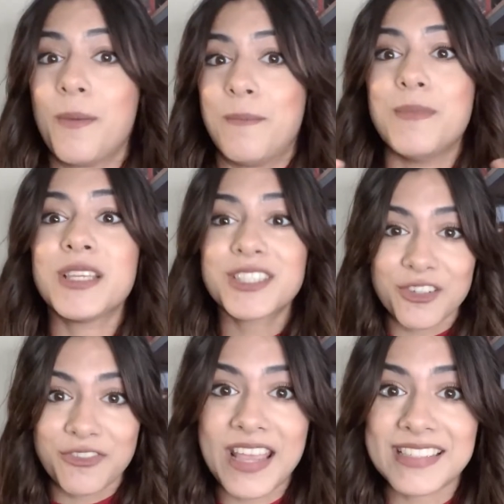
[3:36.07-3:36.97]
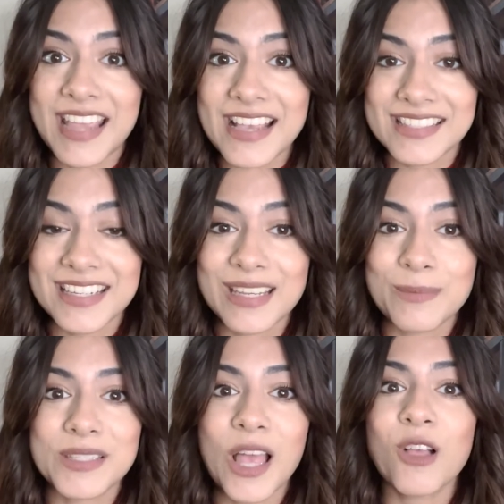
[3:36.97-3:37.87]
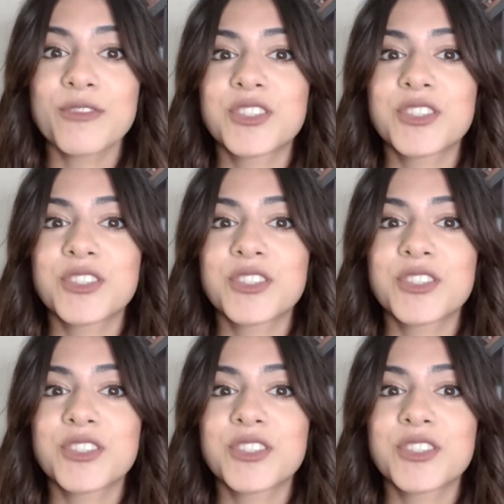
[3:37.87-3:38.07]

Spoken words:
Mr. Fantastic himself.